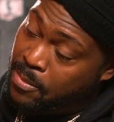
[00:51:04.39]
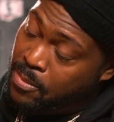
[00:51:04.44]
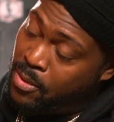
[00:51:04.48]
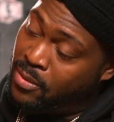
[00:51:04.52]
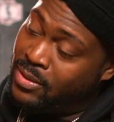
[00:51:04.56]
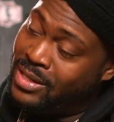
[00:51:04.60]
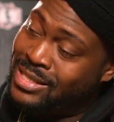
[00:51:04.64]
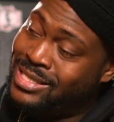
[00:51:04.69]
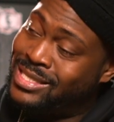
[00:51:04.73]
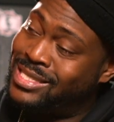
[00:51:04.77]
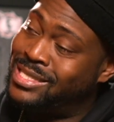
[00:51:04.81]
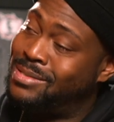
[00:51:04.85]
bro,
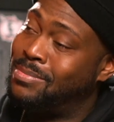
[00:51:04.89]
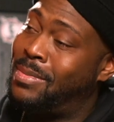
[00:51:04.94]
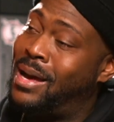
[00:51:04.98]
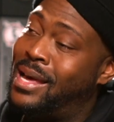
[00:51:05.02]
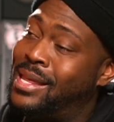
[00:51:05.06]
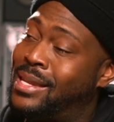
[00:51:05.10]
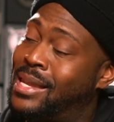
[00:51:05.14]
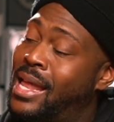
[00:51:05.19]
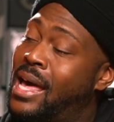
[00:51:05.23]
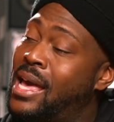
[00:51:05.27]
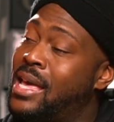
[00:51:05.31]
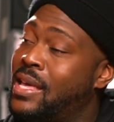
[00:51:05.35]
this is my
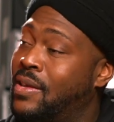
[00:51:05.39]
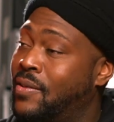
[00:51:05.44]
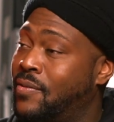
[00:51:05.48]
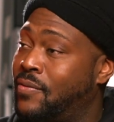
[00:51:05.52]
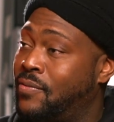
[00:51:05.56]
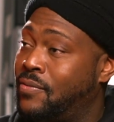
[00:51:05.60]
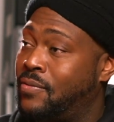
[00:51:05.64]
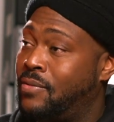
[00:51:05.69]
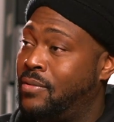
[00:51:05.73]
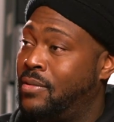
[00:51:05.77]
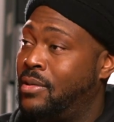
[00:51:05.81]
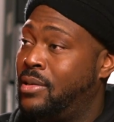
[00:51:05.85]

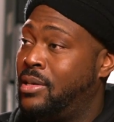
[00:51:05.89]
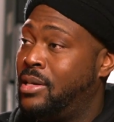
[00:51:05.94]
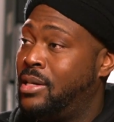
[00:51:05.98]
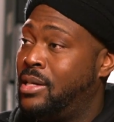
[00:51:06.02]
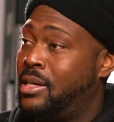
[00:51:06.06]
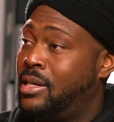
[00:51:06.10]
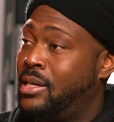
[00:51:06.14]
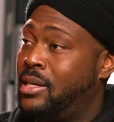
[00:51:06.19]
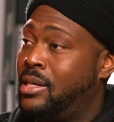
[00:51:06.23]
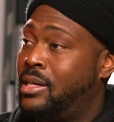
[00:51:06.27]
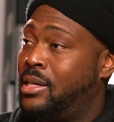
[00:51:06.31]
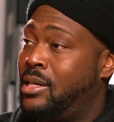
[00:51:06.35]
life.
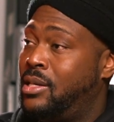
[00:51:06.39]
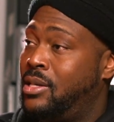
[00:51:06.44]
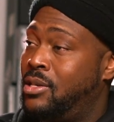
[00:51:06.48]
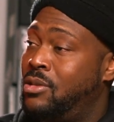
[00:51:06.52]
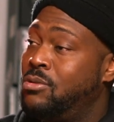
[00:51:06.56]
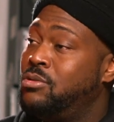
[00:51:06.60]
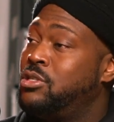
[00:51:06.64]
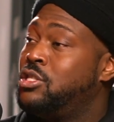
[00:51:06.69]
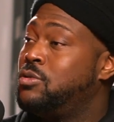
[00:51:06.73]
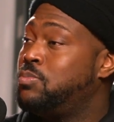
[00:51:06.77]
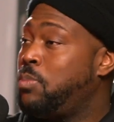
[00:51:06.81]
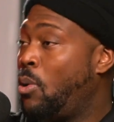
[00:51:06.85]

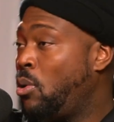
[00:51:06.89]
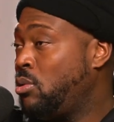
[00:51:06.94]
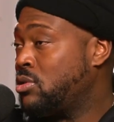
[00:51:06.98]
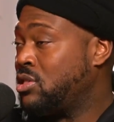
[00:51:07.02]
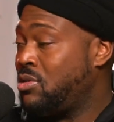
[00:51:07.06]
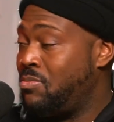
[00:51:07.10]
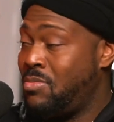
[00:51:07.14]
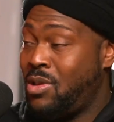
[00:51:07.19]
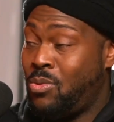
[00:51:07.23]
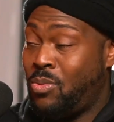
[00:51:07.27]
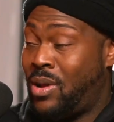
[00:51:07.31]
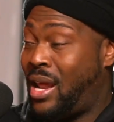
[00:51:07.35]
You spoke
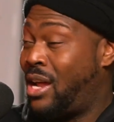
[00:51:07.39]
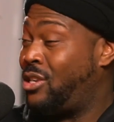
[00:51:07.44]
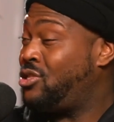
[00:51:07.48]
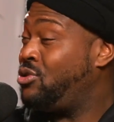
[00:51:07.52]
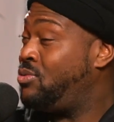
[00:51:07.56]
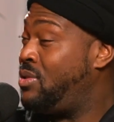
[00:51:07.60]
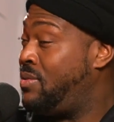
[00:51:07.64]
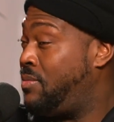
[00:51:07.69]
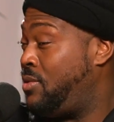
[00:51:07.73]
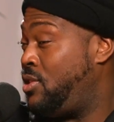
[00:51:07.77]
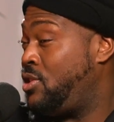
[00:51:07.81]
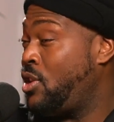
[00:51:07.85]
to me without
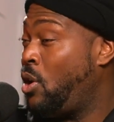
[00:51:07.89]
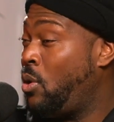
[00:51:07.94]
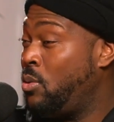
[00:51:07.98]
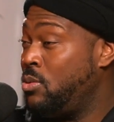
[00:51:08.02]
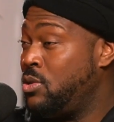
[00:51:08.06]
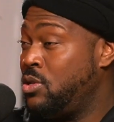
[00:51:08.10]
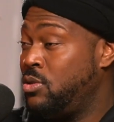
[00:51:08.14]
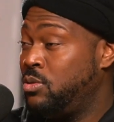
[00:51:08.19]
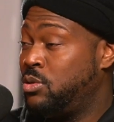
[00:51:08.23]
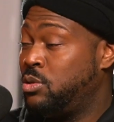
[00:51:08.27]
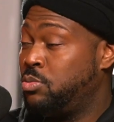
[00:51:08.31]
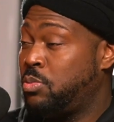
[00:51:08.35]
you even
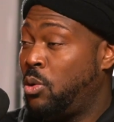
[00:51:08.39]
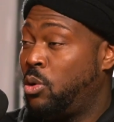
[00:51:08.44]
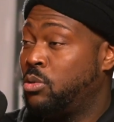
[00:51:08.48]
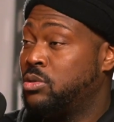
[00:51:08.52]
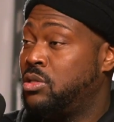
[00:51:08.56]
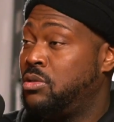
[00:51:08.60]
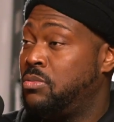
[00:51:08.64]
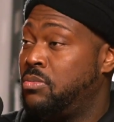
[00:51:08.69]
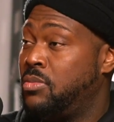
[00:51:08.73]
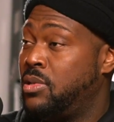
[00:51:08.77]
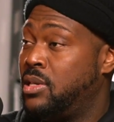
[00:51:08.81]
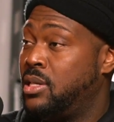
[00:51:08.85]
knowing you spoke
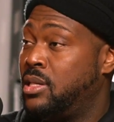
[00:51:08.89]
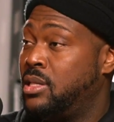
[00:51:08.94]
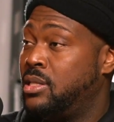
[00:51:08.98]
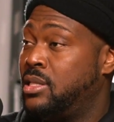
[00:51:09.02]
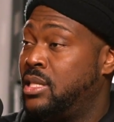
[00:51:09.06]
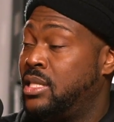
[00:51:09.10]
to me.